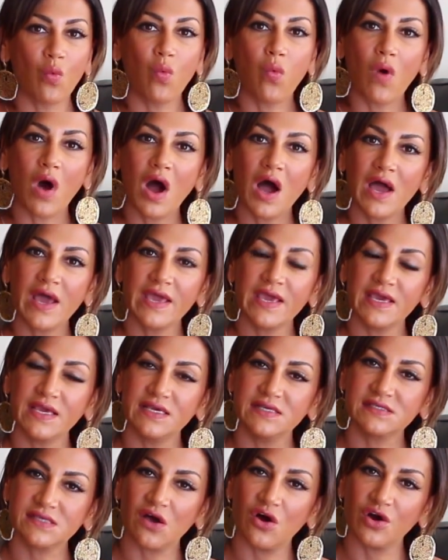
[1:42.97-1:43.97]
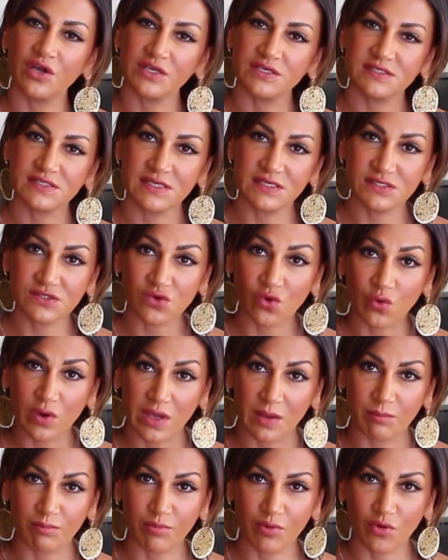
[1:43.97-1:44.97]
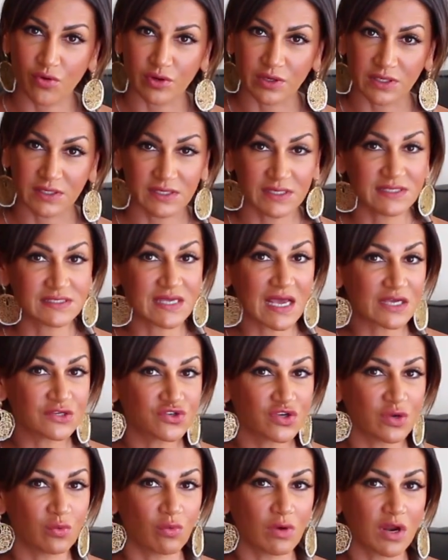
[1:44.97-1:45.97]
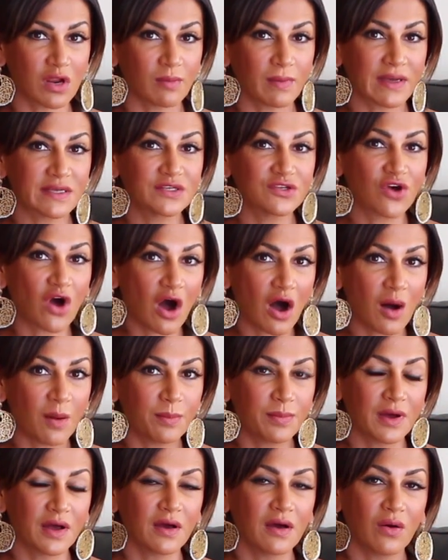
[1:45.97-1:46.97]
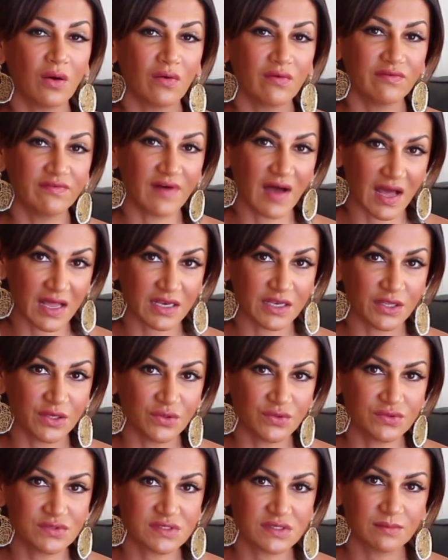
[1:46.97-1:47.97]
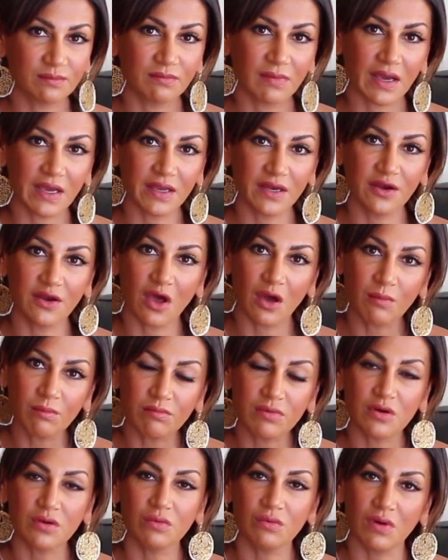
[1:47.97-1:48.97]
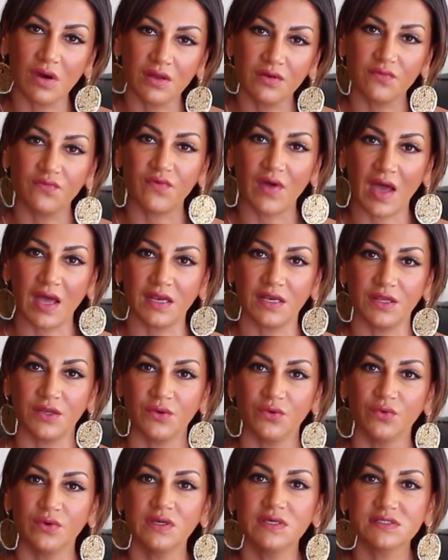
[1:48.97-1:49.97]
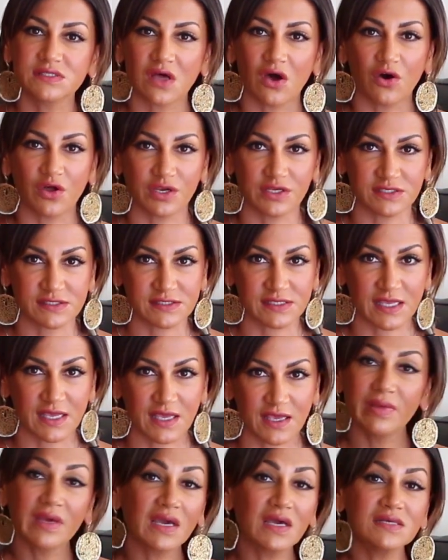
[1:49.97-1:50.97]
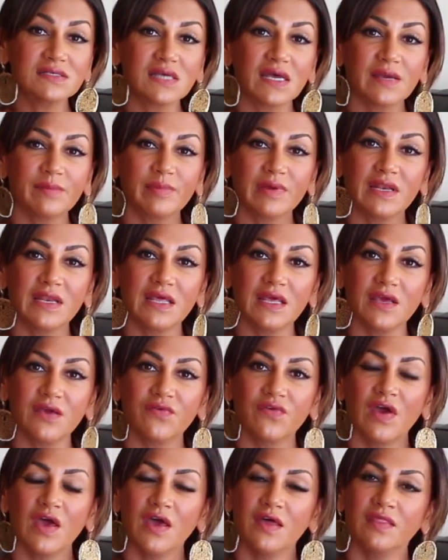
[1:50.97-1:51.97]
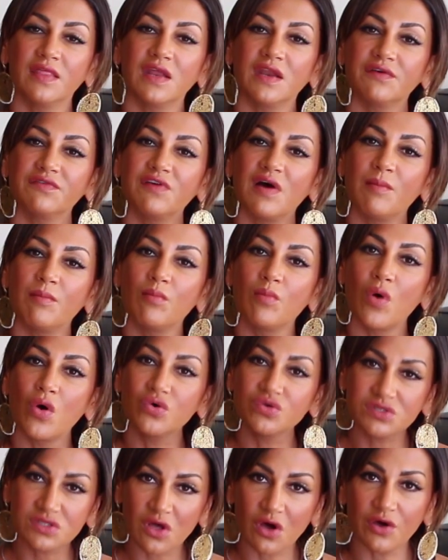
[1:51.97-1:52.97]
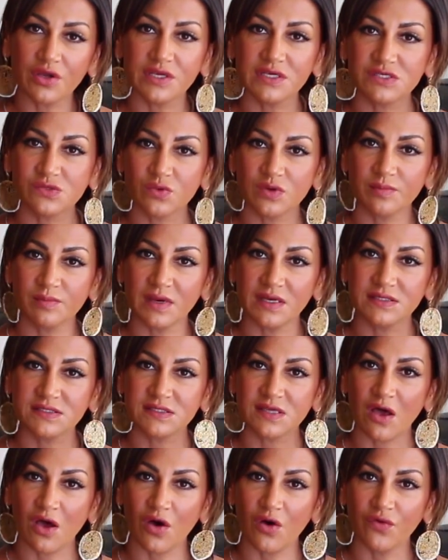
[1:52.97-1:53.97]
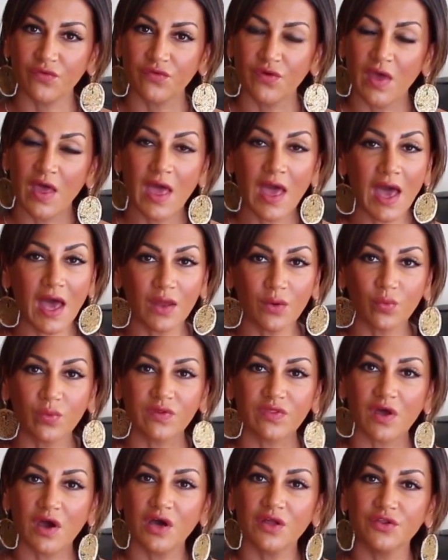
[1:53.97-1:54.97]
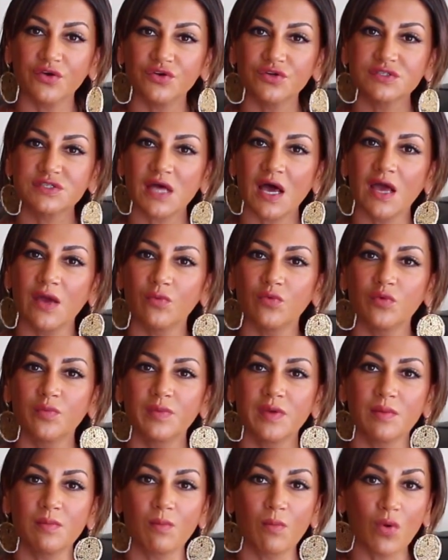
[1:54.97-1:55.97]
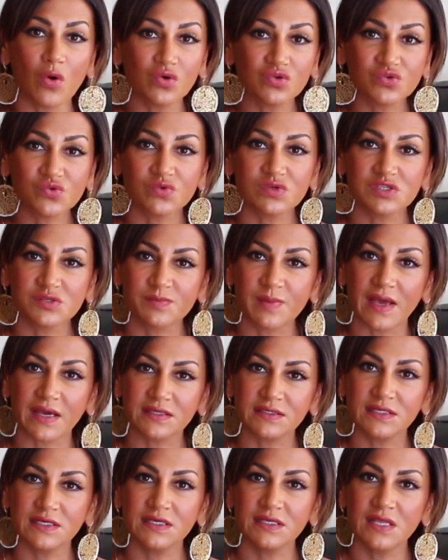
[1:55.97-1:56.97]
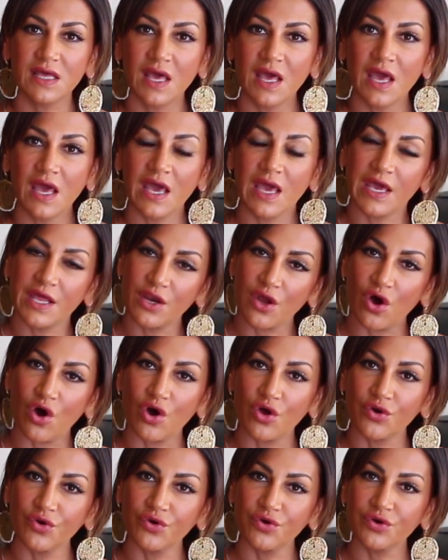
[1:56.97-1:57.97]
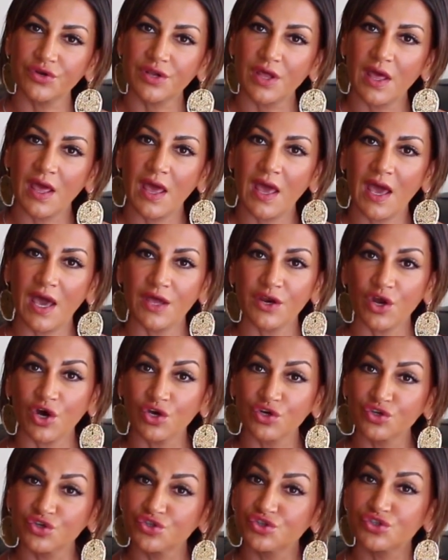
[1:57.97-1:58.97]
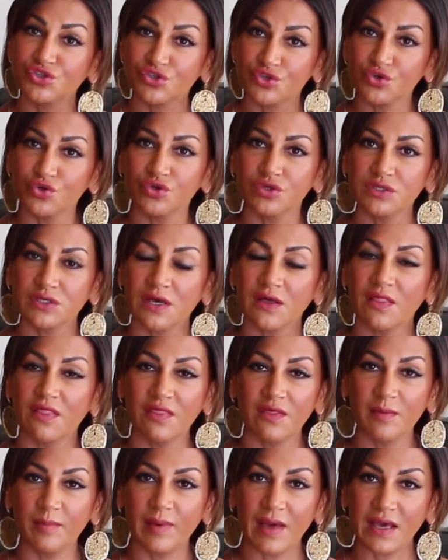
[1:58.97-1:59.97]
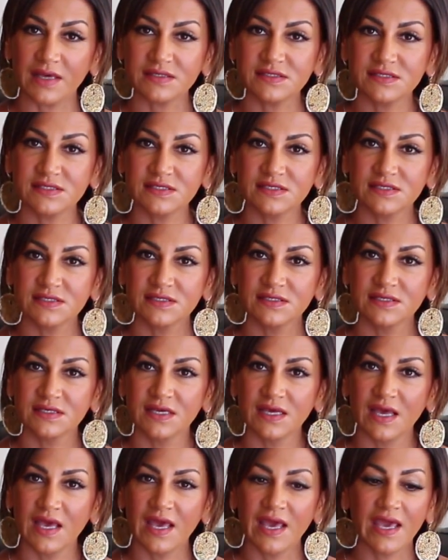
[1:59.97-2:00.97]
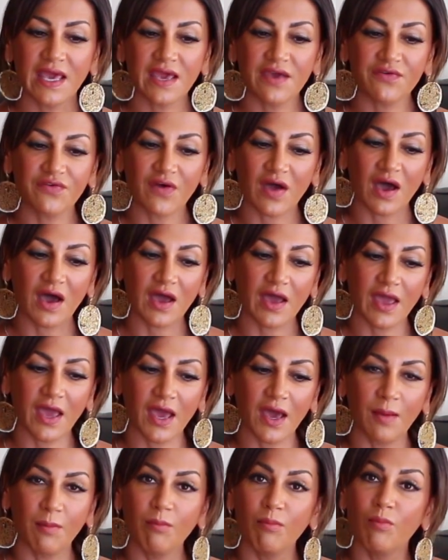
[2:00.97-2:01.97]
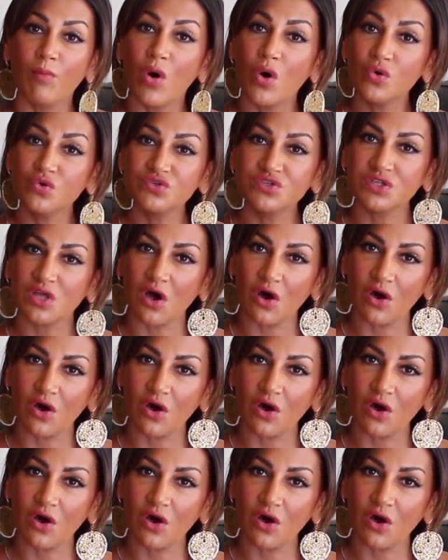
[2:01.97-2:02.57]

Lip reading: Why is honesty so important? It's actually one of my top values. My number one value is honesty, because I believe that if I'm most honest with myself and with others, I will be most respected and honored and understood the best. If I am most